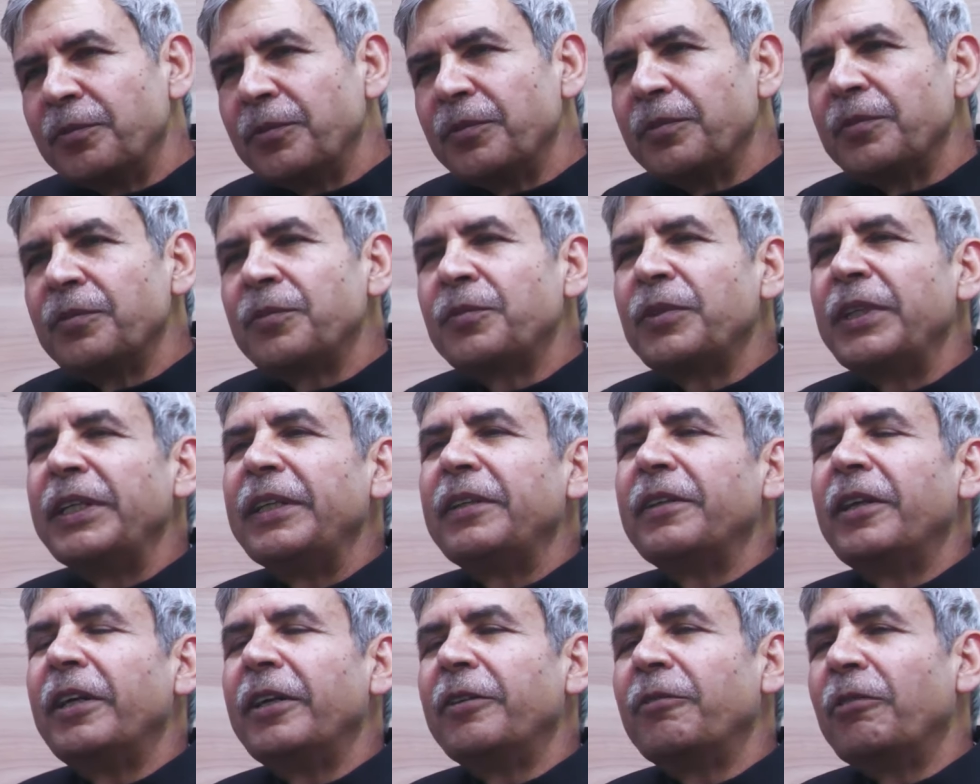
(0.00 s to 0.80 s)

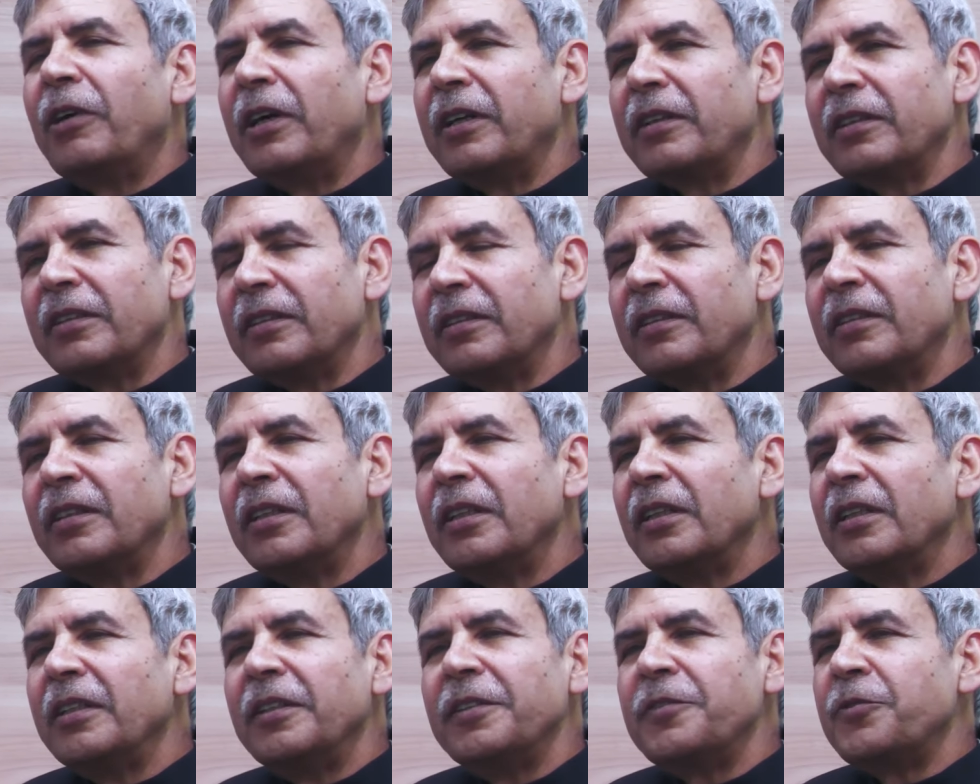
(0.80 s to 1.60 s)
state headquarter
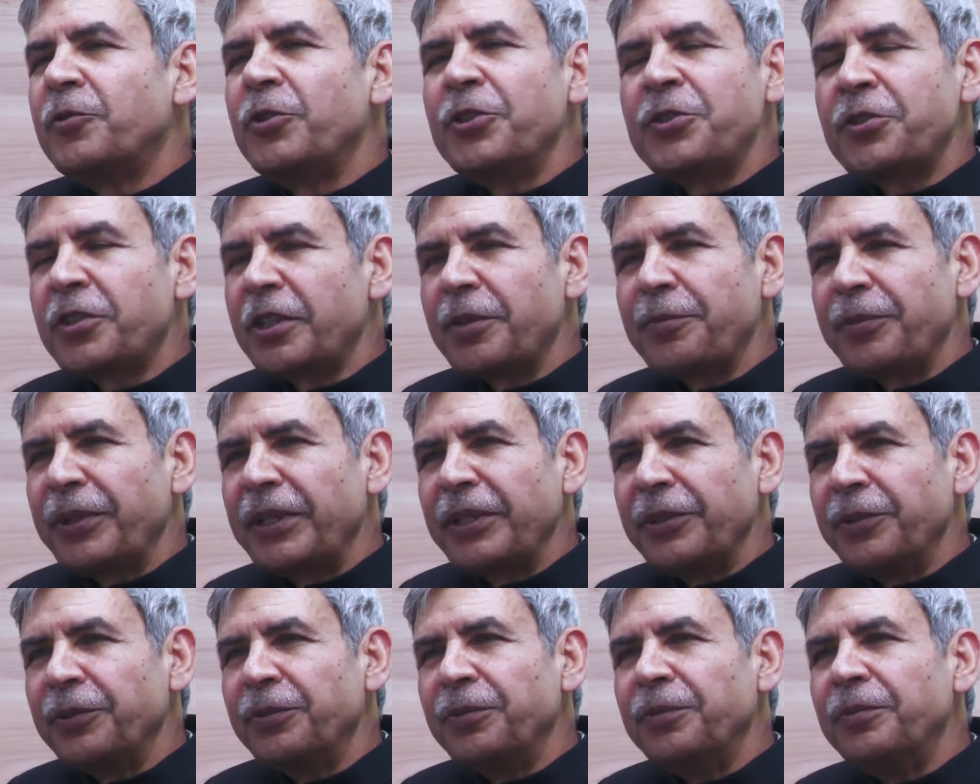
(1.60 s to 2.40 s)
is
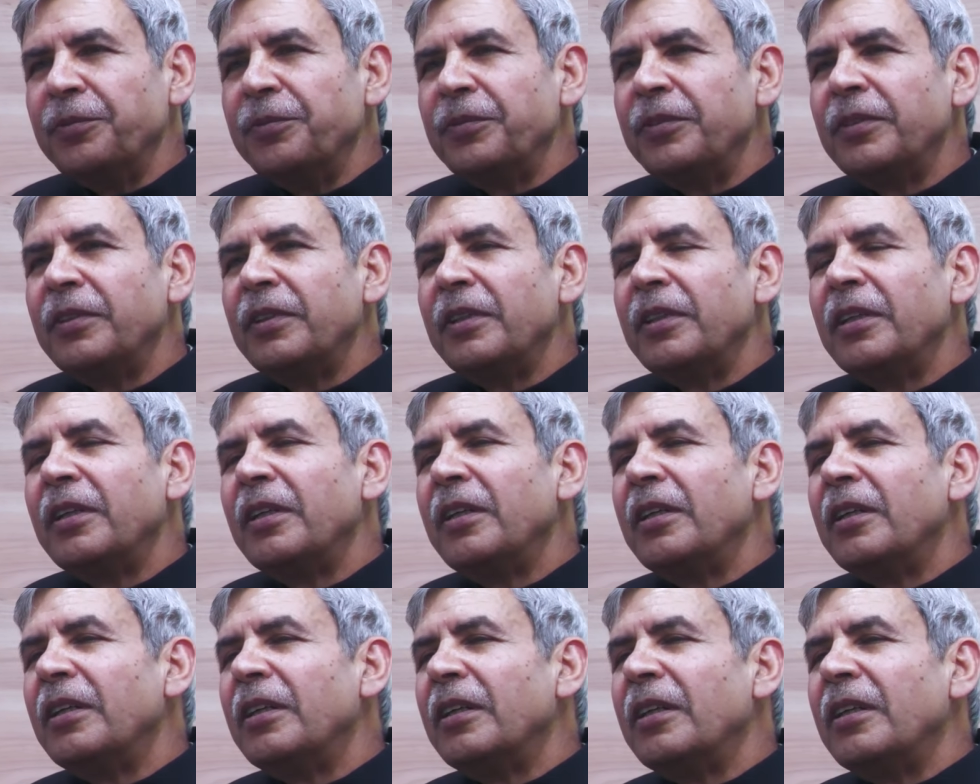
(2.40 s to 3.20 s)
disturbing you.
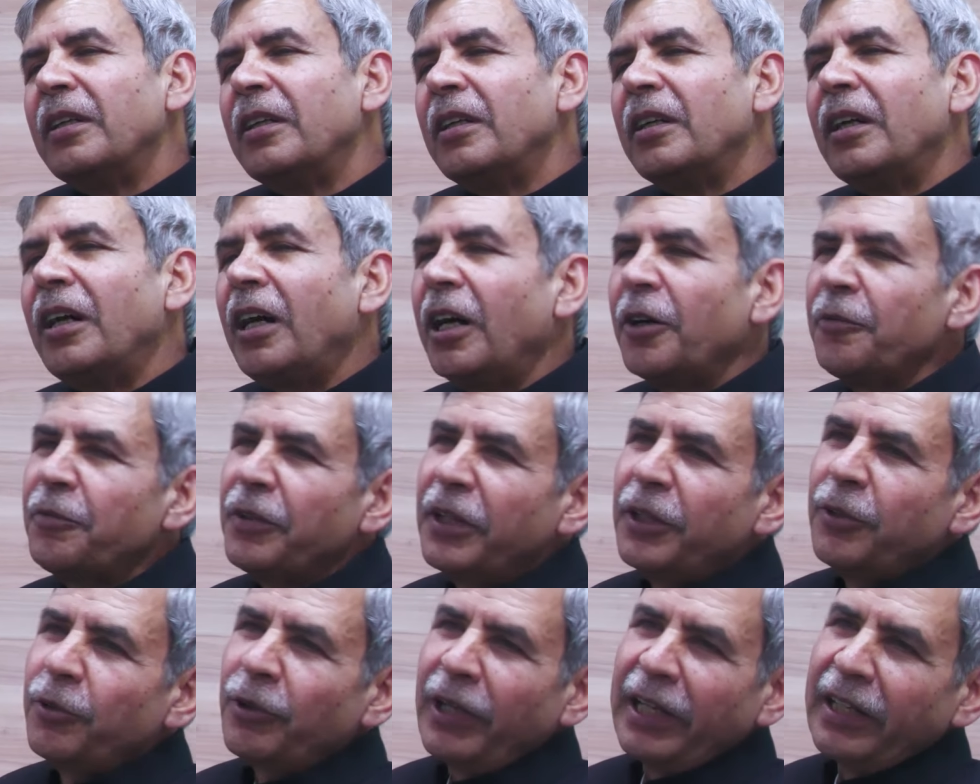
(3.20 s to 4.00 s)
How
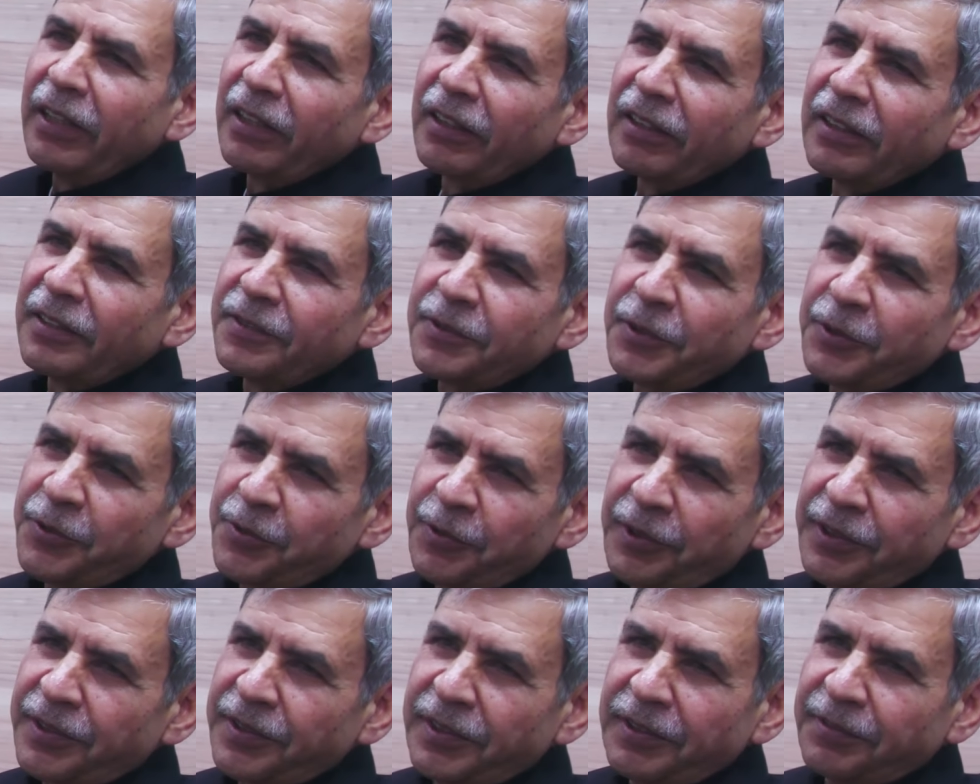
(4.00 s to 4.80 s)
will you handle the
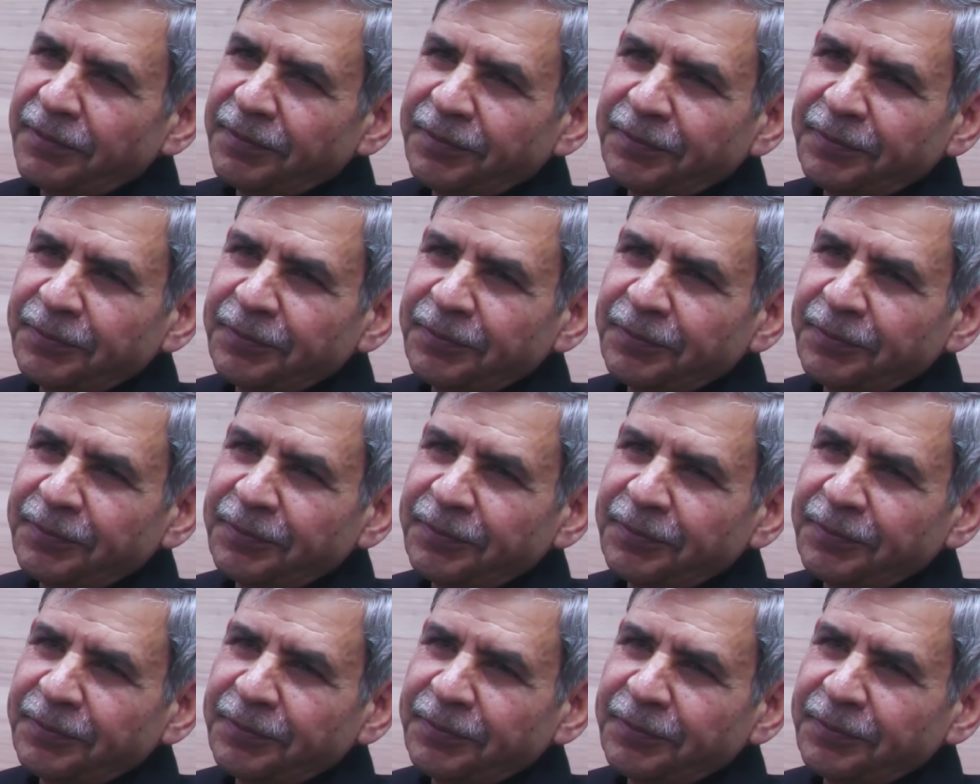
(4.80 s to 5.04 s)
situation?